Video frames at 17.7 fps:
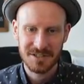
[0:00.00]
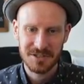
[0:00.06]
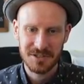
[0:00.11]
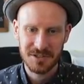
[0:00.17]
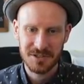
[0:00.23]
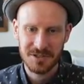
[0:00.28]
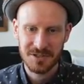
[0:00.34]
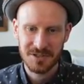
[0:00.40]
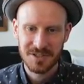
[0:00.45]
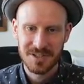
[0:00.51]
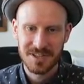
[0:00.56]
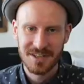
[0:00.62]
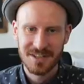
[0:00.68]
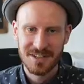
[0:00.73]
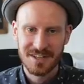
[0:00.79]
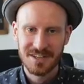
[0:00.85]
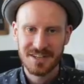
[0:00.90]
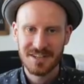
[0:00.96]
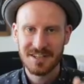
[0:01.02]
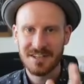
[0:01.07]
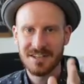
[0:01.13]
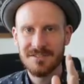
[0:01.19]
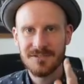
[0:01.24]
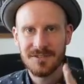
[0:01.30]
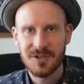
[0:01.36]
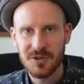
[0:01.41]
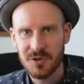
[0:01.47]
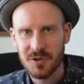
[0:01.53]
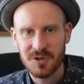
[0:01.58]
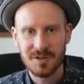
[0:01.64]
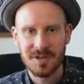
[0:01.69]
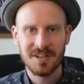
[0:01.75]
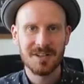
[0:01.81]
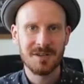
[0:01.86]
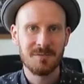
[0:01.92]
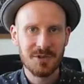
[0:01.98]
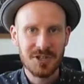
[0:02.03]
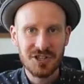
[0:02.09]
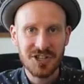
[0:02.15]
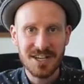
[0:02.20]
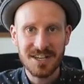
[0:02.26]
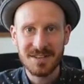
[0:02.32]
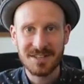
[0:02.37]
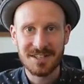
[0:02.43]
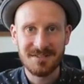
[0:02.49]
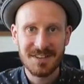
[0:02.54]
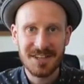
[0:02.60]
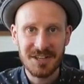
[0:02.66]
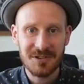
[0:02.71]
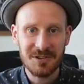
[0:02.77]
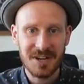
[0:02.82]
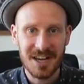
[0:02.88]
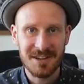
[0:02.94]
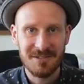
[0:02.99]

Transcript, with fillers: So if you appreciate this video,